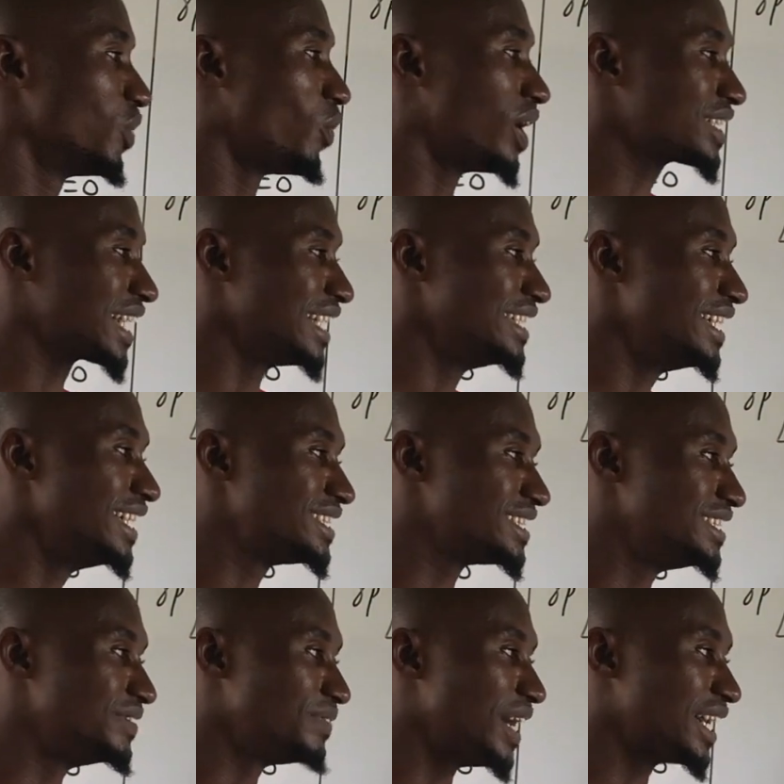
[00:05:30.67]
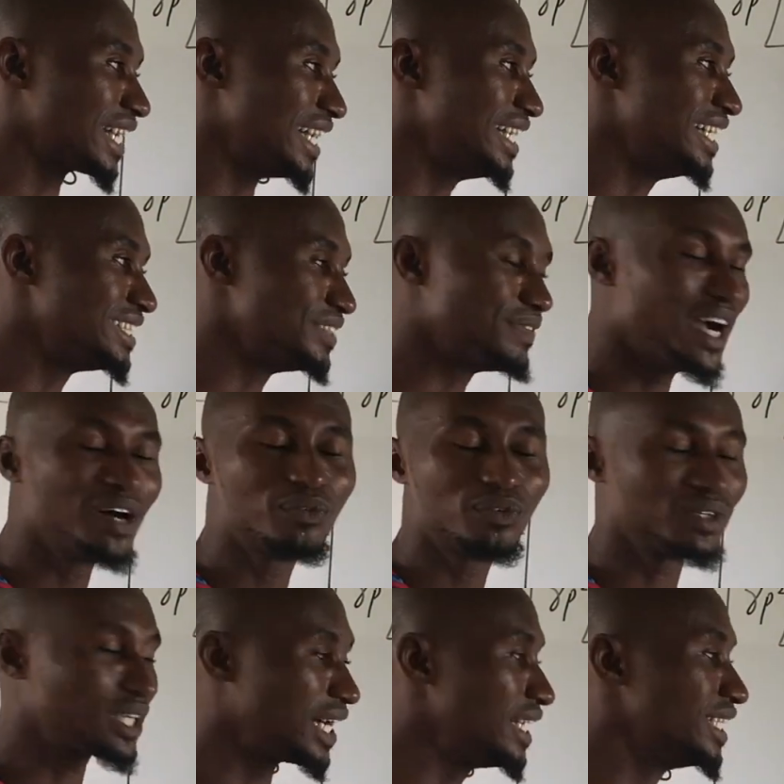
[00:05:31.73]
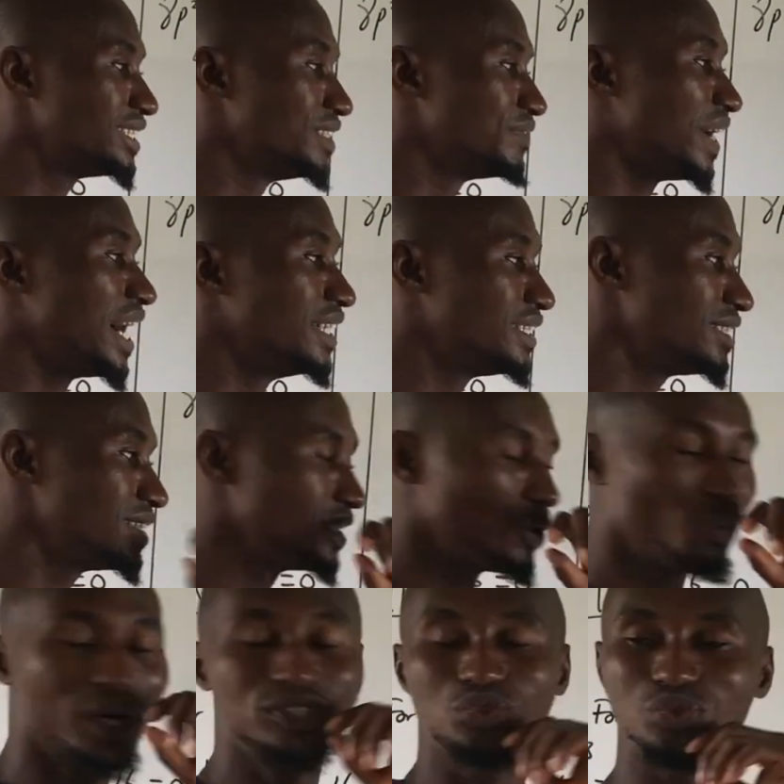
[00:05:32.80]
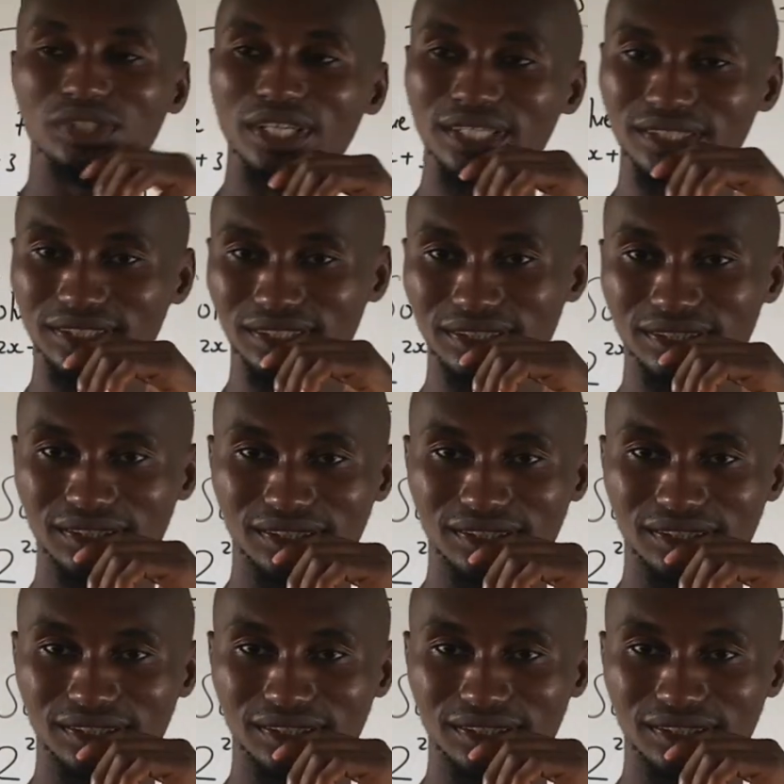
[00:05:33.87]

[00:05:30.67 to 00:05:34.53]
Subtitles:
What can 8 divide? Can 8 divide 1 to 8?